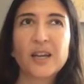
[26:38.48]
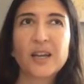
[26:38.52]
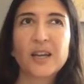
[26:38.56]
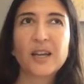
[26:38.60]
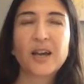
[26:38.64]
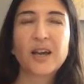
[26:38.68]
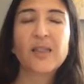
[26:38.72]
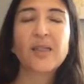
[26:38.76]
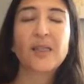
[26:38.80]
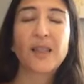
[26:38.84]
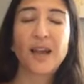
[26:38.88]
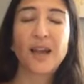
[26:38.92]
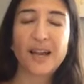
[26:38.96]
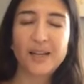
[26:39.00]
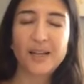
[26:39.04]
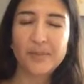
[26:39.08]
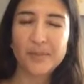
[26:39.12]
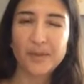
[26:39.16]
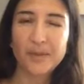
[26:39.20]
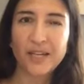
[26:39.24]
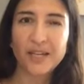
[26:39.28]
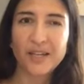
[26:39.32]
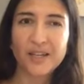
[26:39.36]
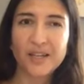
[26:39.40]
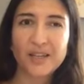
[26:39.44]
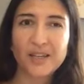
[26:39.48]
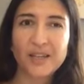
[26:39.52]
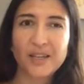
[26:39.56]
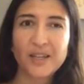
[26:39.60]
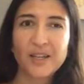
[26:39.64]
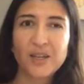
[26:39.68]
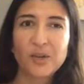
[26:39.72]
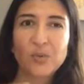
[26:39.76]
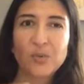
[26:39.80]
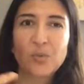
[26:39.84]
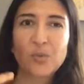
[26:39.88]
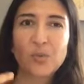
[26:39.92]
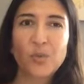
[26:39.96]
alignment
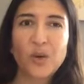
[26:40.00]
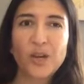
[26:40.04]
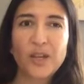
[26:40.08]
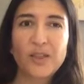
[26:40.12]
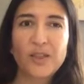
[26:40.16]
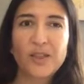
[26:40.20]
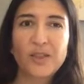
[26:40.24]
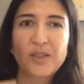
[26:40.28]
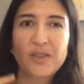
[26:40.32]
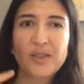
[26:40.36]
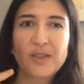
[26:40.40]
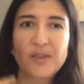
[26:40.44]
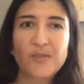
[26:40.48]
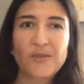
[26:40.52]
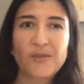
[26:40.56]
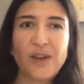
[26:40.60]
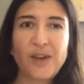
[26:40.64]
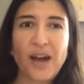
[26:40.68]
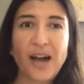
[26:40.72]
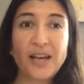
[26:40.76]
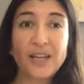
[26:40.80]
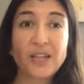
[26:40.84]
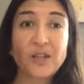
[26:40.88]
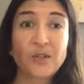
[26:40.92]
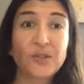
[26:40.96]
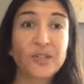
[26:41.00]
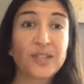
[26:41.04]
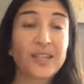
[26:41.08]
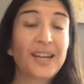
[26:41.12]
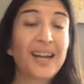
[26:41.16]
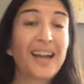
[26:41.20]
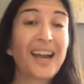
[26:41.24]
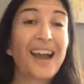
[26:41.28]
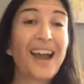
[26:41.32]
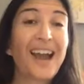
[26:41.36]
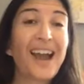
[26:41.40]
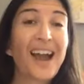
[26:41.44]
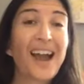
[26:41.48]
with the values that
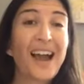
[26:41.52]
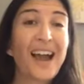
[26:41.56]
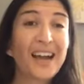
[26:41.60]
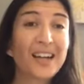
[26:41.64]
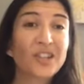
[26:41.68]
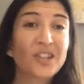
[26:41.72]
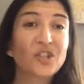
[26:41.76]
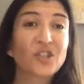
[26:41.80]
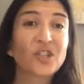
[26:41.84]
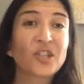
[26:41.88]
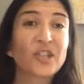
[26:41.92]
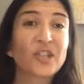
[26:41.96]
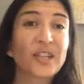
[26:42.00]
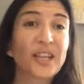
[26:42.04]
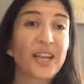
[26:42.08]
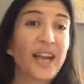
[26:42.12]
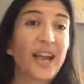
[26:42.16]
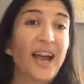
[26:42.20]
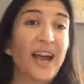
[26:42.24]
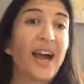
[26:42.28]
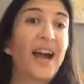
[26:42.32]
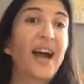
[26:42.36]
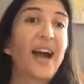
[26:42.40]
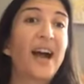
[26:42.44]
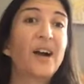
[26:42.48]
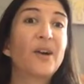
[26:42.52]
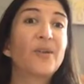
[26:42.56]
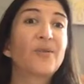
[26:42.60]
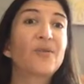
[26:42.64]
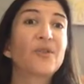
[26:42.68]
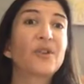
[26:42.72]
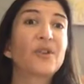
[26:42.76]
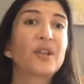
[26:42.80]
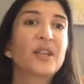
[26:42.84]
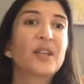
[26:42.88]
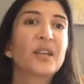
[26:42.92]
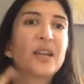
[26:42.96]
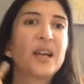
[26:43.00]
I actually have,
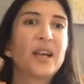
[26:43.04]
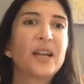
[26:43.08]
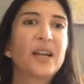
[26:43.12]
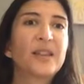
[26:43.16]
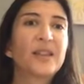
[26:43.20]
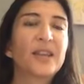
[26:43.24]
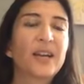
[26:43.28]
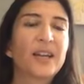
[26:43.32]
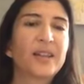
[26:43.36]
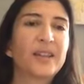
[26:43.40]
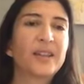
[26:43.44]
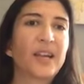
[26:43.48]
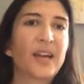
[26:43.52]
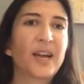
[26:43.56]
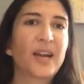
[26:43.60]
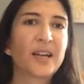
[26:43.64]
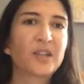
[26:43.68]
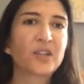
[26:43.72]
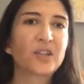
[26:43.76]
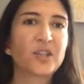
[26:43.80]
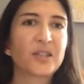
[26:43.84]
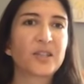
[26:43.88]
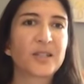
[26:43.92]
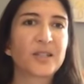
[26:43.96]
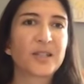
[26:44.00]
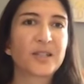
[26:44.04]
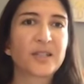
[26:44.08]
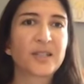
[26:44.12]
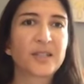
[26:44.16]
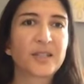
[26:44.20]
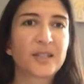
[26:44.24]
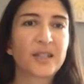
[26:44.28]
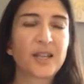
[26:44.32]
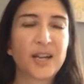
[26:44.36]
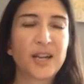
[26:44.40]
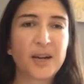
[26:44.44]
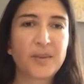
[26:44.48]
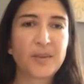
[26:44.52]
and then the actions
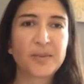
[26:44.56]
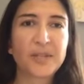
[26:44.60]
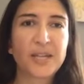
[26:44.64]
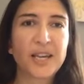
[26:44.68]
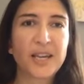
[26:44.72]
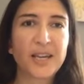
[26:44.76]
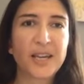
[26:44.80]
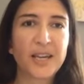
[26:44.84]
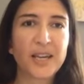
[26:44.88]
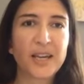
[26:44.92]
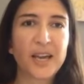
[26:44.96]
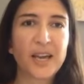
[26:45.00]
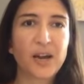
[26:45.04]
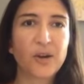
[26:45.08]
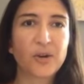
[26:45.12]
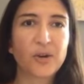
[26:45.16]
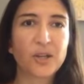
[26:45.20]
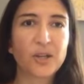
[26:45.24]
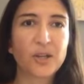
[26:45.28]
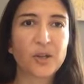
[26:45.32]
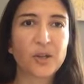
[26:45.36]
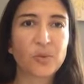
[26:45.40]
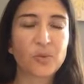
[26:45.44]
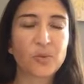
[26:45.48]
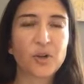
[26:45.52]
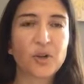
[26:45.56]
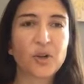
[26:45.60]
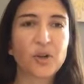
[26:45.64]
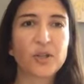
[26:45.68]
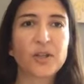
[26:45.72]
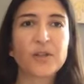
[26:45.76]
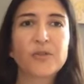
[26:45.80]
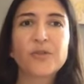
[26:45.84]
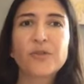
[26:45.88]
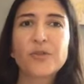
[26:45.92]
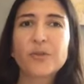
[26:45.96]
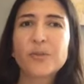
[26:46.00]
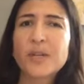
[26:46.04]
that I'm taking out in the world?
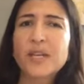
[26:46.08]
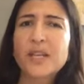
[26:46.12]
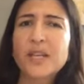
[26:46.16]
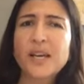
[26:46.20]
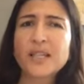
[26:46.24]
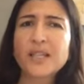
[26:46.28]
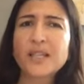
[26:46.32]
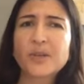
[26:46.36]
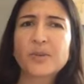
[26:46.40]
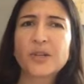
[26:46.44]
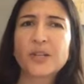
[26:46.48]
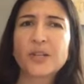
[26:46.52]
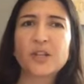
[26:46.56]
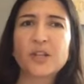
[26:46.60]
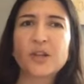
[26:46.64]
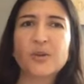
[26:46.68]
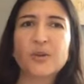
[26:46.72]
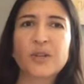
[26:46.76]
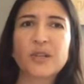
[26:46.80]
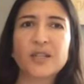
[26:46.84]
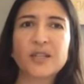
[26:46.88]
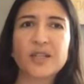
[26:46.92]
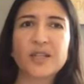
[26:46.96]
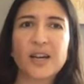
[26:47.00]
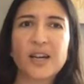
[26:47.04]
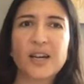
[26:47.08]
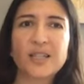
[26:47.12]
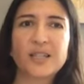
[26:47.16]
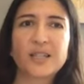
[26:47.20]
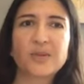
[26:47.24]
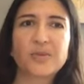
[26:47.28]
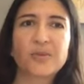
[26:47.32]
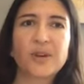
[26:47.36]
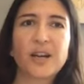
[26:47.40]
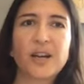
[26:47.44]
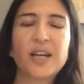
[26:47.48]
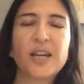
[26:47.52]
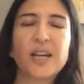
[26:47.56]
And for me, that's what yoga does,
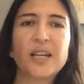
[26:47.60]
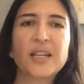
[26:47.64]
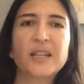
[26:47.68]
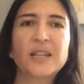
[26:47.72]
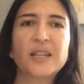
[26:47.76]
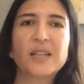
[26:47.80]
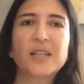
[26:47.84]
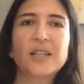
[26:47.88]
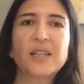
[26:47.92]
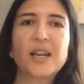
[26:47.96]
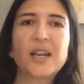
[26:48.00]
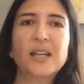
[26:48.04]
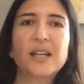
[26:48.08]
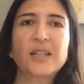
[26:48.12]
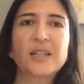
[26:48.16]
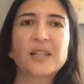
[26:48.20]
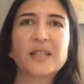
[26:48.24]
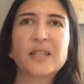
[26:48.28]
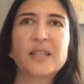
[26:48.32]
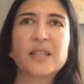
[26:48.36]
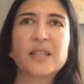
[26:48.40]
right? It